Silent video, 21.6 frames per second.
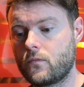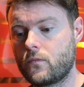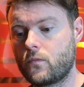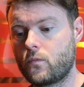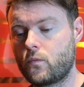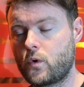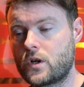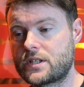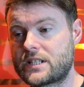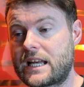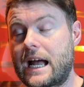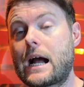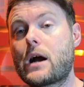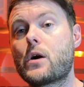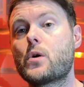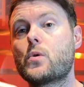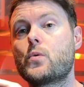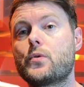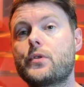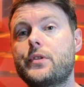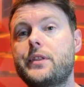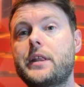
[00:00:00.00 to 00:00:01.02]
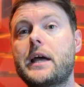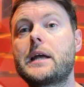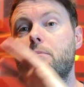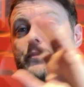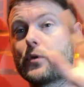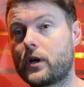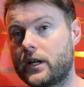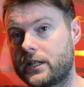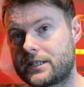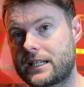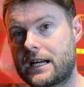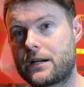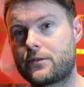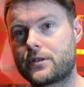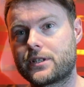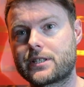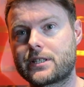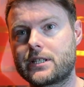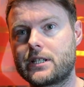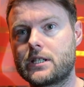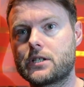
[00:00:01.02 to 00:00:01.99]
was how they break down a
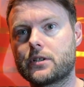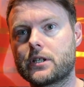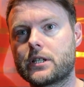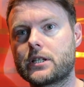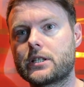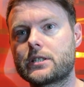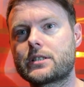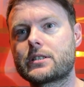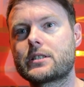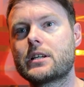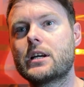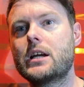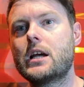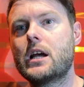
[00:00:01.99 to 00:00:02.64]
series.